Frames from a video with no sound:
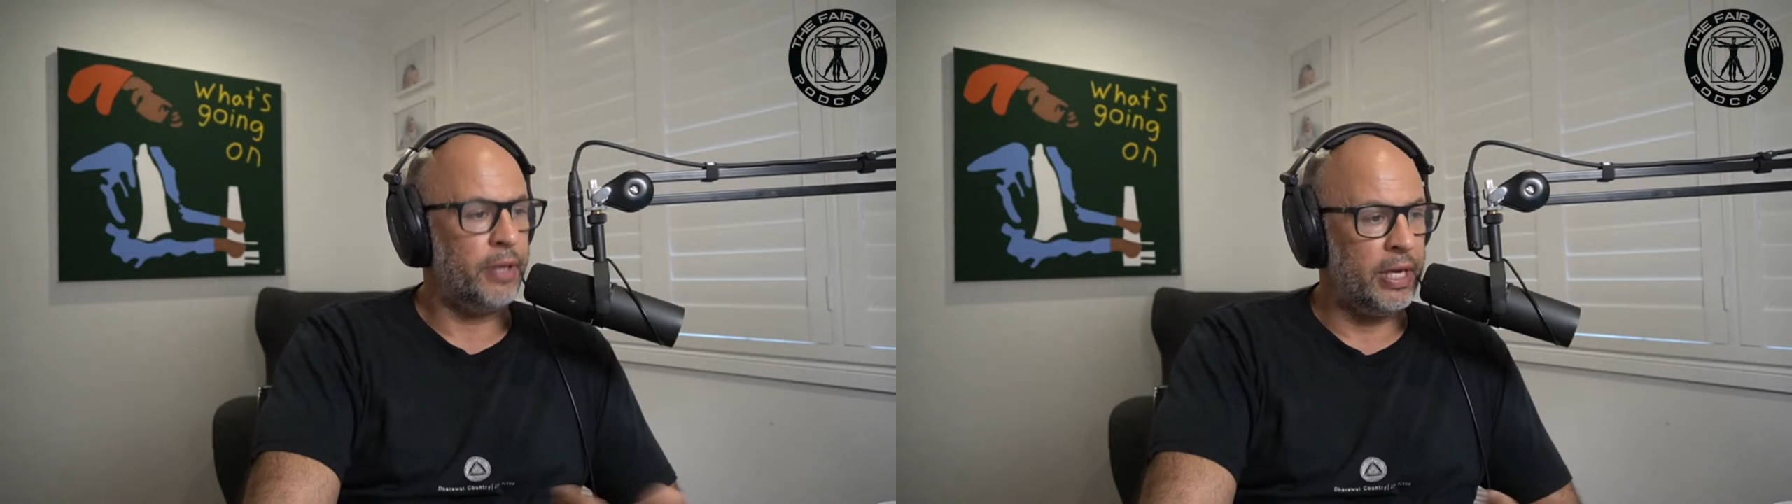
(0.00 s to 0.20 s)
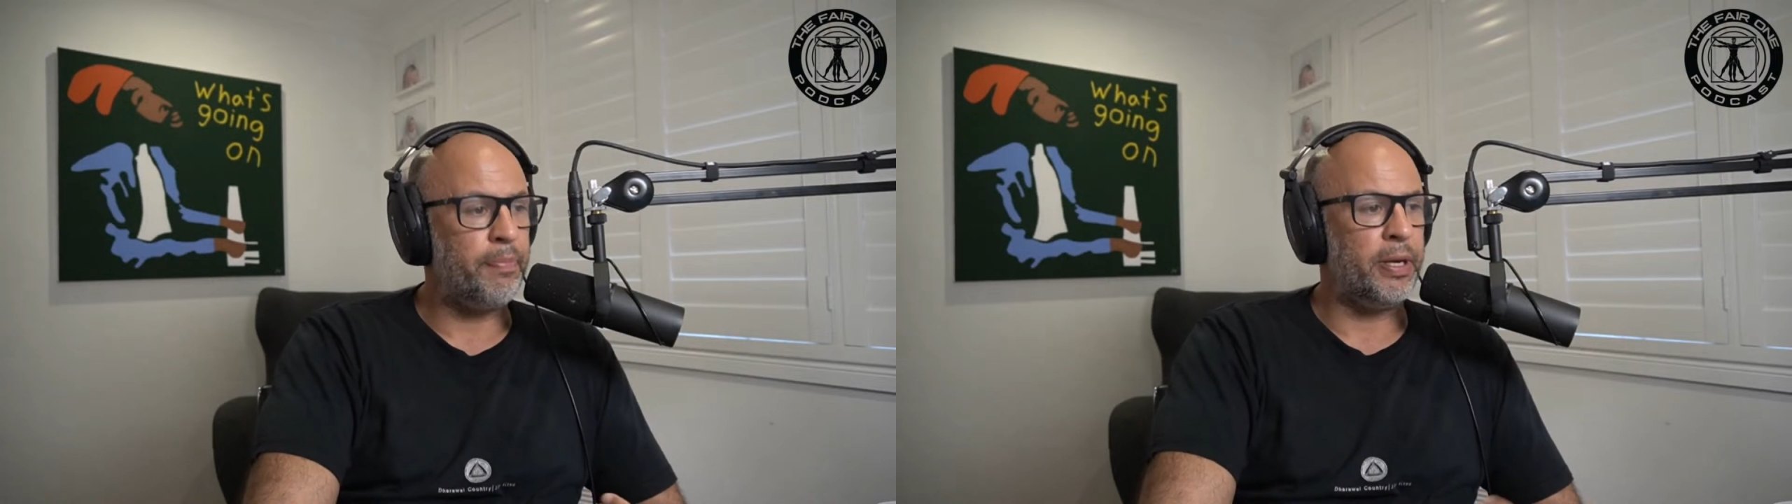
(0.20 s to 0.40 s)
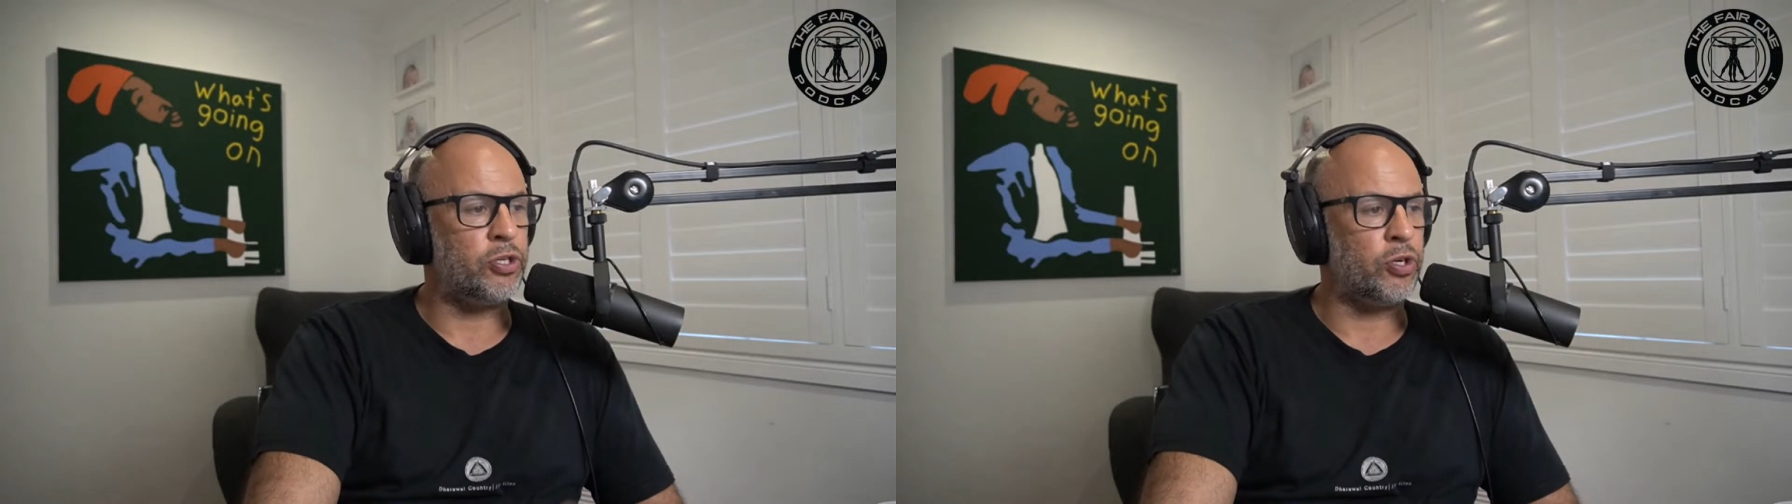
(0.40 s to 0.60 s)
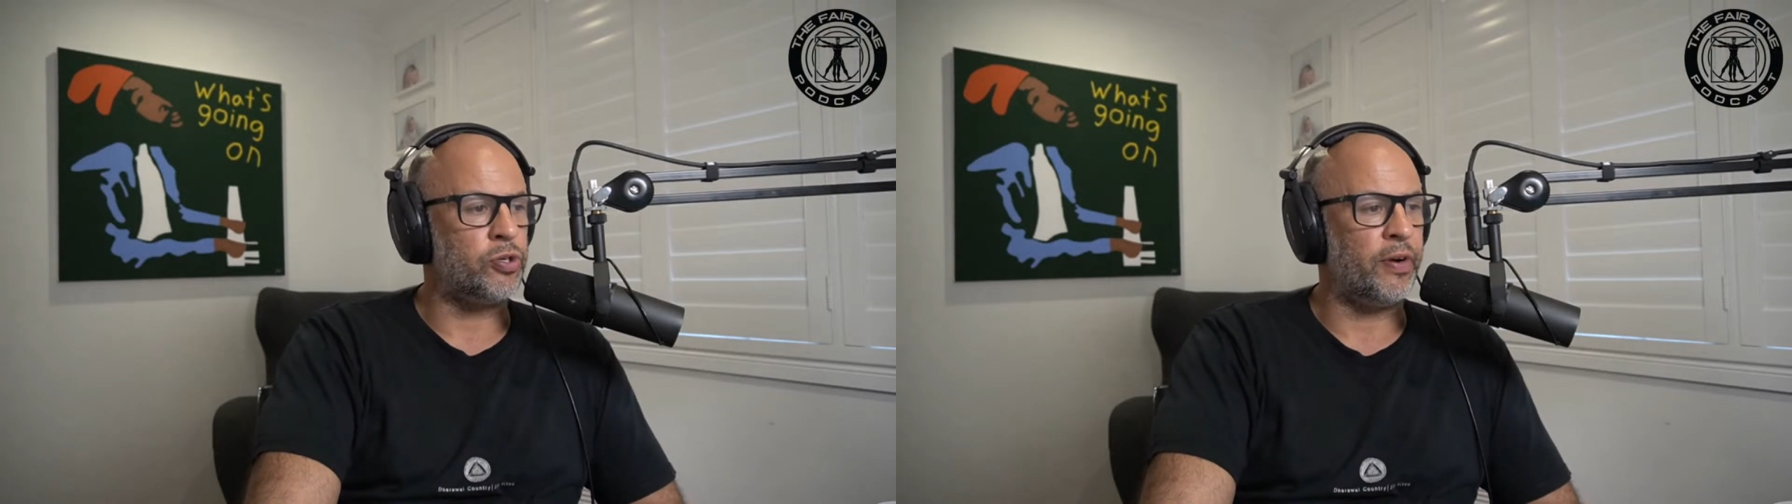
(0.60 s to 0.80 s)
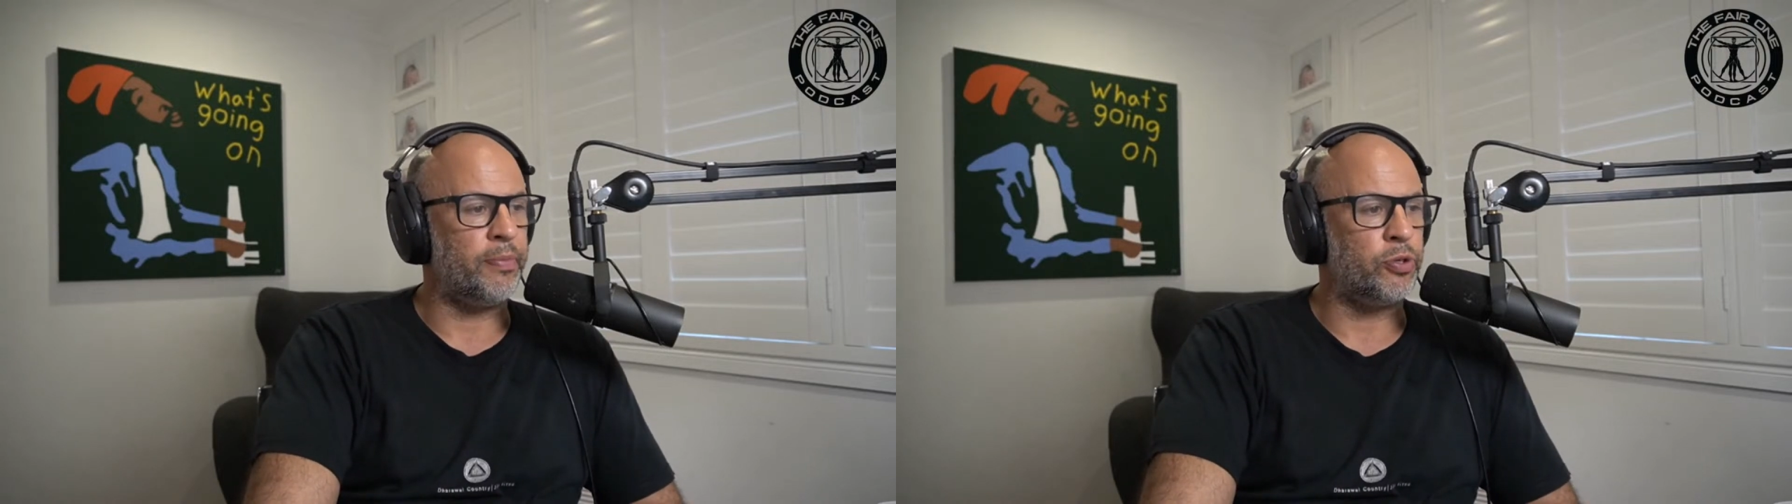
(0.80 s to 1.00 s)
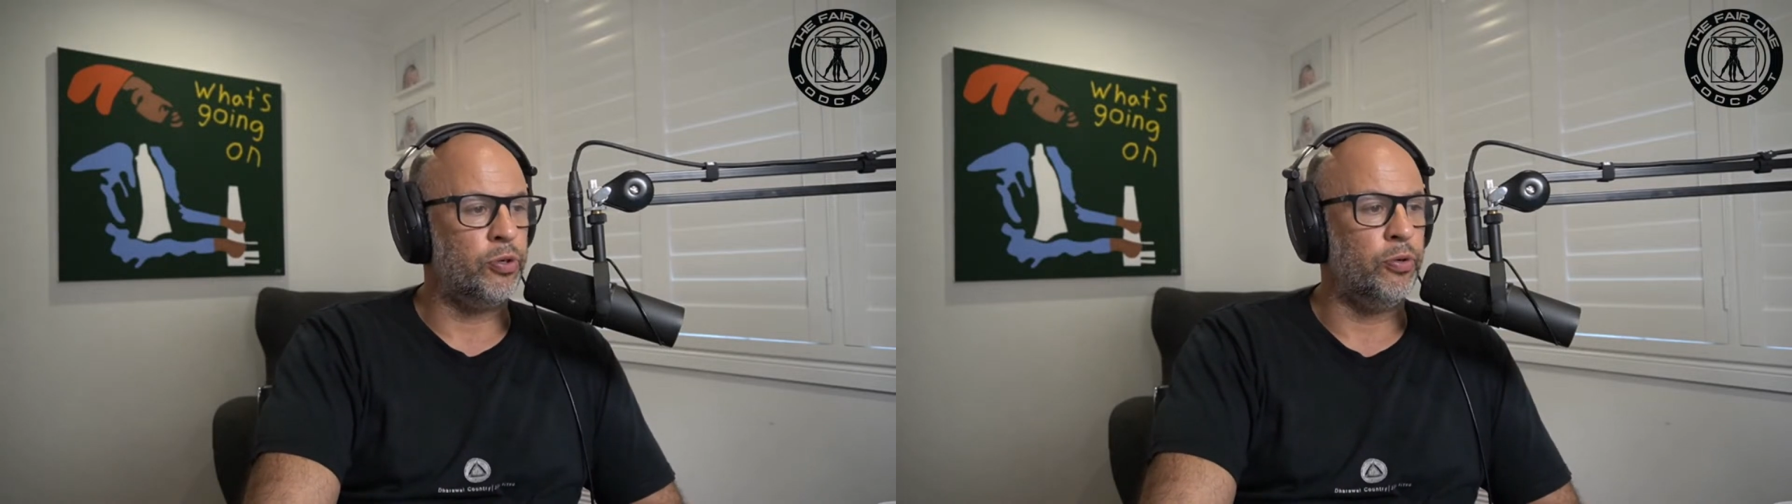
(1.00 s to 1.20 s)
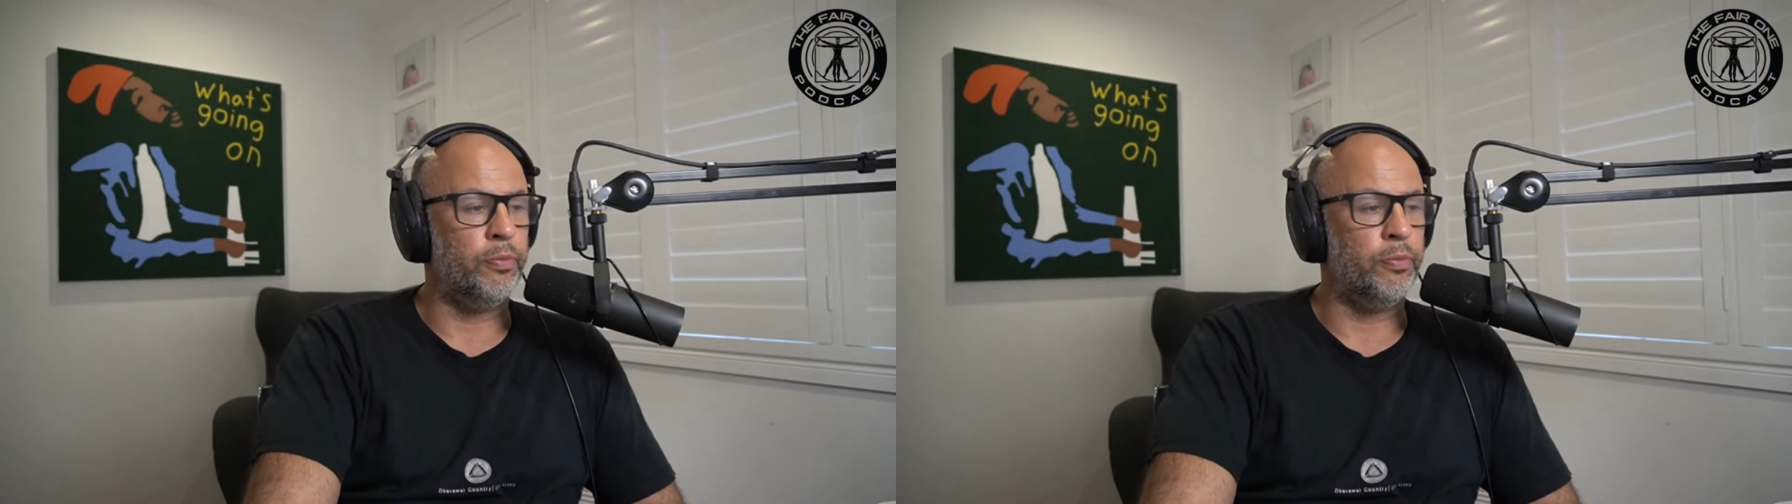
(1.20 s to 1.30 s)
he beat Josh Fremd too,